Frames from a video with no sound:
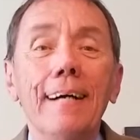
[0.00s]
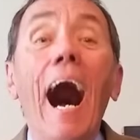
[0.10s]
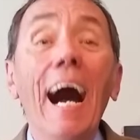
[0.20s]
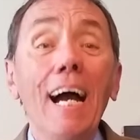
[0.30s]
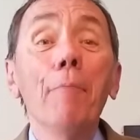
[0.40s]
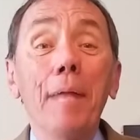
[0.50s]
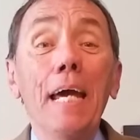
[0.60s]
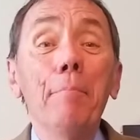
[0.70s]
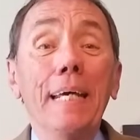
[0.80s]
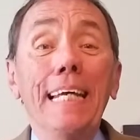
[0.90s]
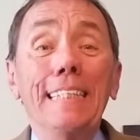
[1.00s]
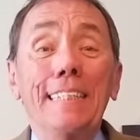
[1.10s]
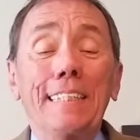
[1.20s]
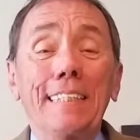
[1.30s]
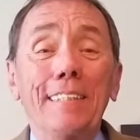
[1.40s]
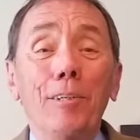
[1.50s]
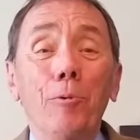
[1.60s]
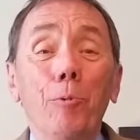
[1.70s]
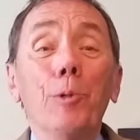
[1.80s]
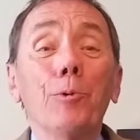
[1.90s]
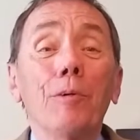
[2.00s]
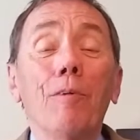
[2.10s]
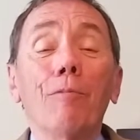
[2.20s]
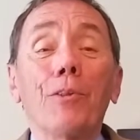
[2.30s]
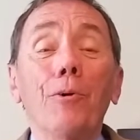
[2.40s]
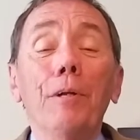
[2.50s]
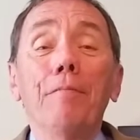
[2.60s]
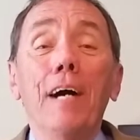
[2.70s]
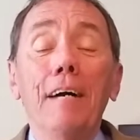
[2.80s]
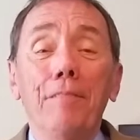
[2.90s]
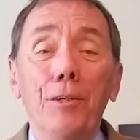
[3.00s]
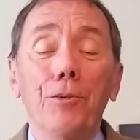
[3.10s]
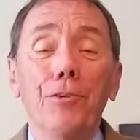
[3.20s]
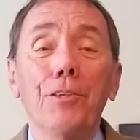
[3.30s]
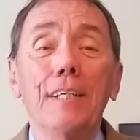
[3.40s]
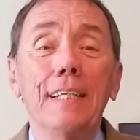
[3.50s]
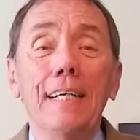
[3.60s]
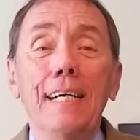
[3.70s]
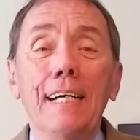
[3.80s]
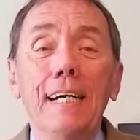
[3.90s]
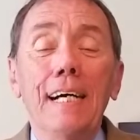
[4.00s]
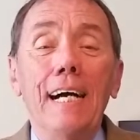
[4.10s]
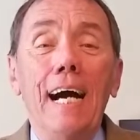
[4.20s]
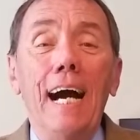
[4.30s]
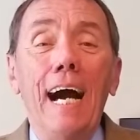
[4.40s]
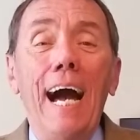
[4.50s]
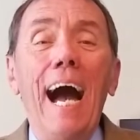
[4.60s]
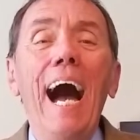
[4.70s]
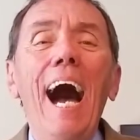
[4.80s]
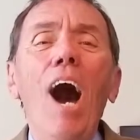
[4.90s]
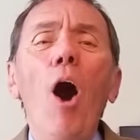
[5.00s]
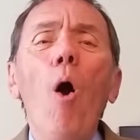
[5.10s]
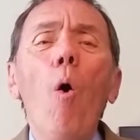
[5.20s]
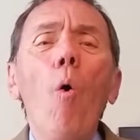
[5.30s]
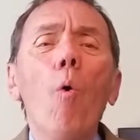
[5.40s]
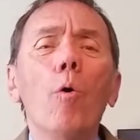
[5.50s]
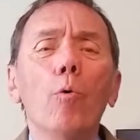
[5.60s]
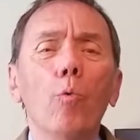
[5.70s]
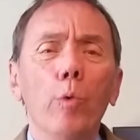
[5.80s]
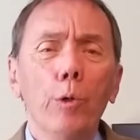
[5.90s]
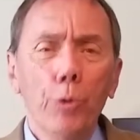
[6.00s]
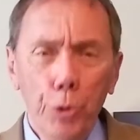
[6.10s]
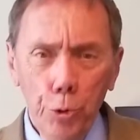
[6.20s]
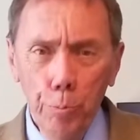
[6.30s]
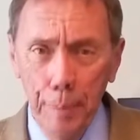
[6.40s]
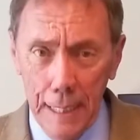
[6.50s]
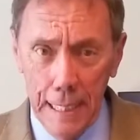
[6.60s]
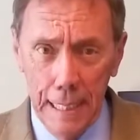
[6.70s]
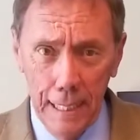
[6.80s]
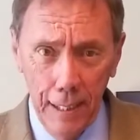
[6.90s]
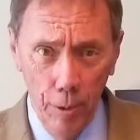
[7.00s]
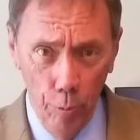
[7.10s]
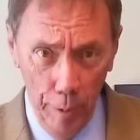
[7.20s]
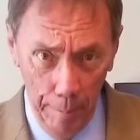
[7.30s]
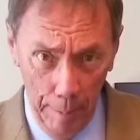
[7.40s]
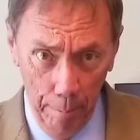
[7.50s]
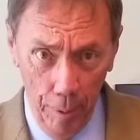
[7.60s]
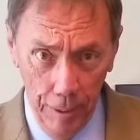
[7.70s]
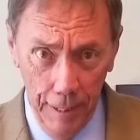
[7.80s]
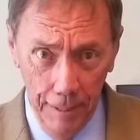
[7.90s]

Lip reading: Hi, I'm Dee McGinnis, realtor of over 35 years. How will you be remembered